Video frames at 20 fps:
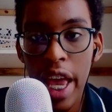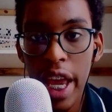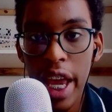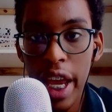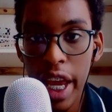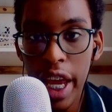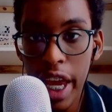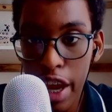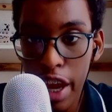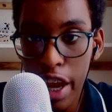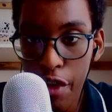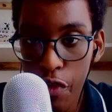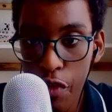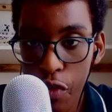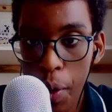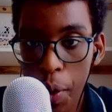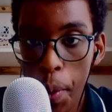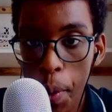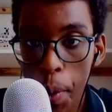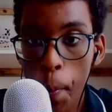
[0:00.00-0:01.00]
if
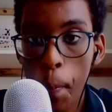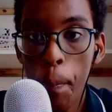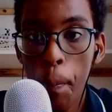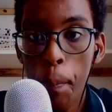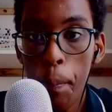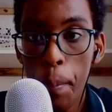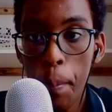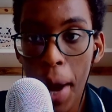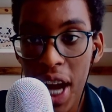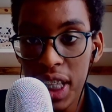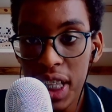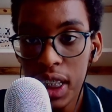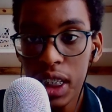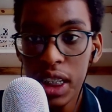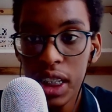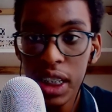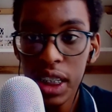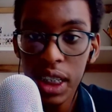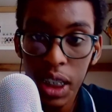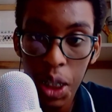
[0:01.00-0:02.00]
past
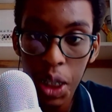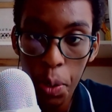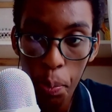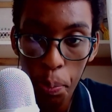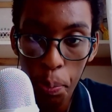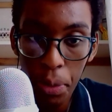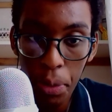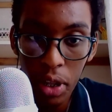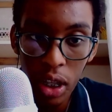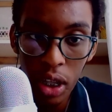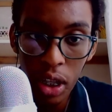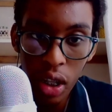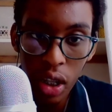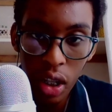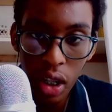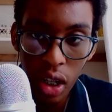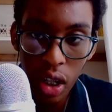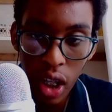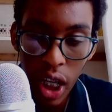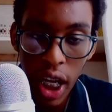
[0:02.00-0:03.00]
simple
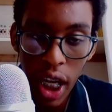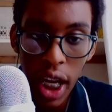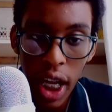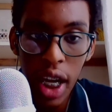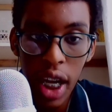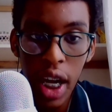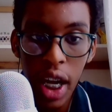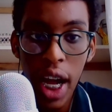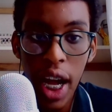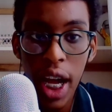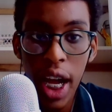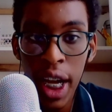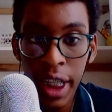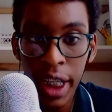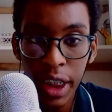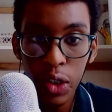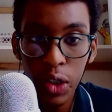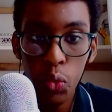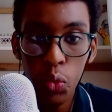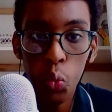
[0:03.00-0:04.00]
and
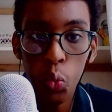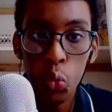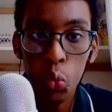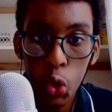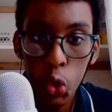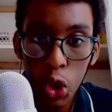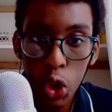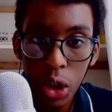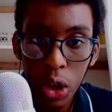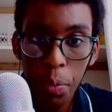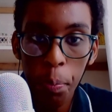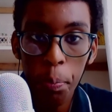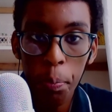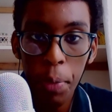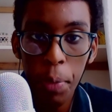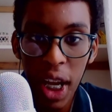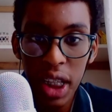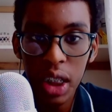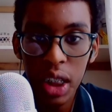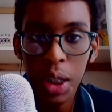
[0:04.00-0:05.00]
would
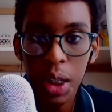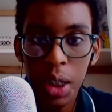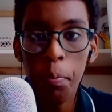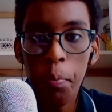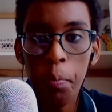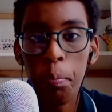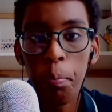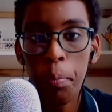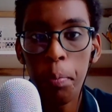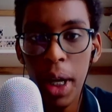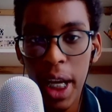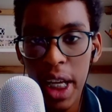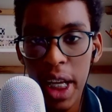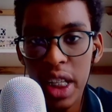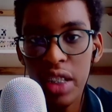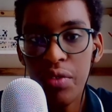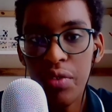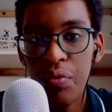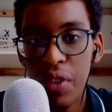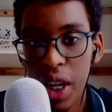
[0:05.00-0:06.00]
plus base
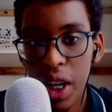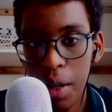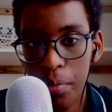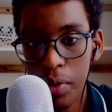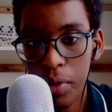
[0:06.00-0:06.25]
verb.